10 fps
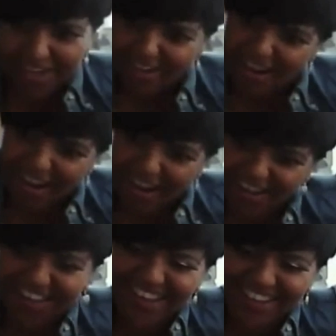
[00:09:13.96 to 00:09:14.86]
the guy
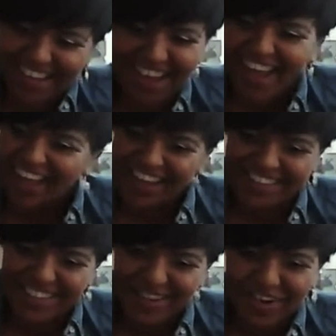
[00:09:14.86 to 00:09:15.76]

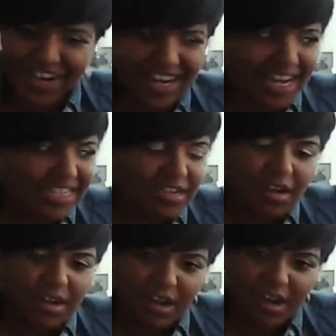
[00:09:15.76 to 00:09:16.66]
isn't cutting it.
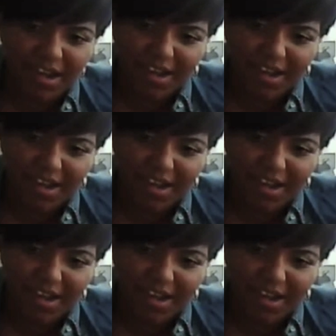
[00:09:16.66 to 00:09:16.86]
Like,